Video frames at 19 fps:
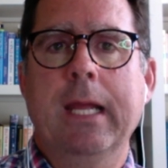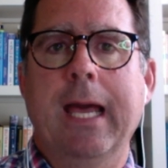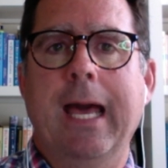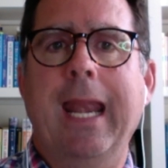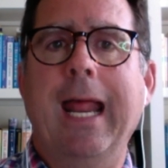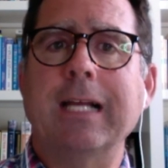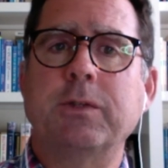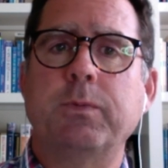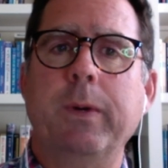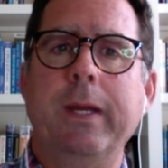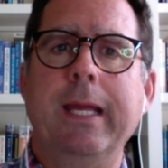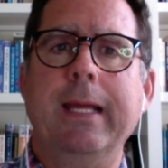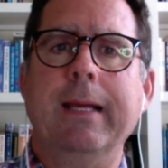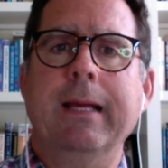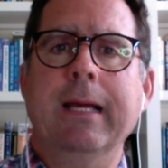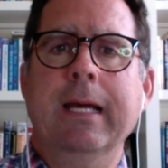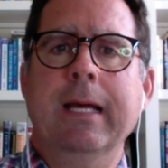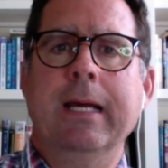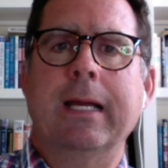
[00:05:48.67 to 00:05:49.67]
And as
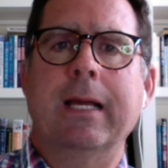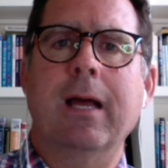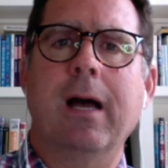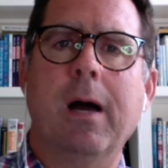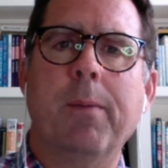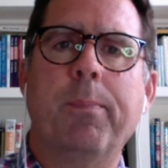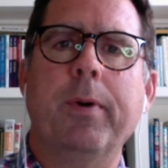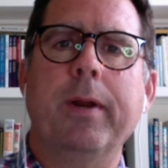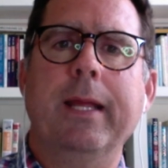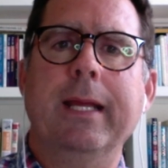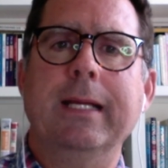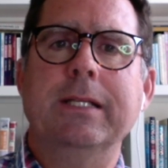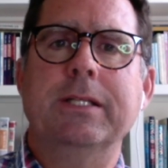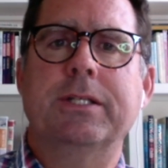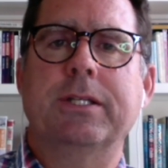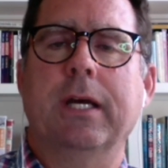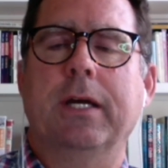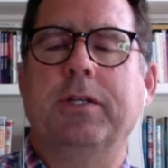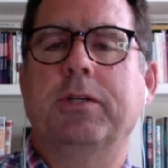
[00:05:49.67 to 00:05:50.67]
we comprehend
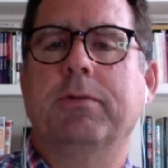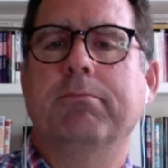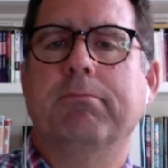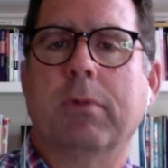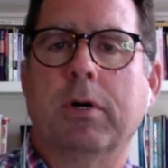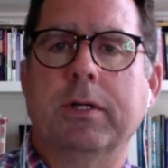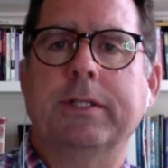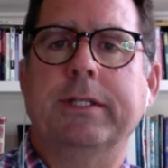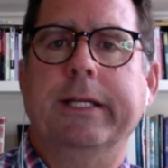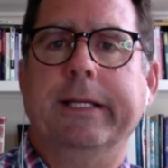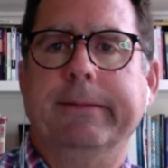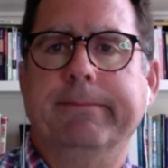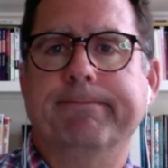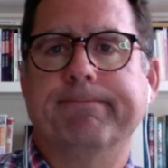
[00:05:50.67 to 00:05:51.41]
such mercy.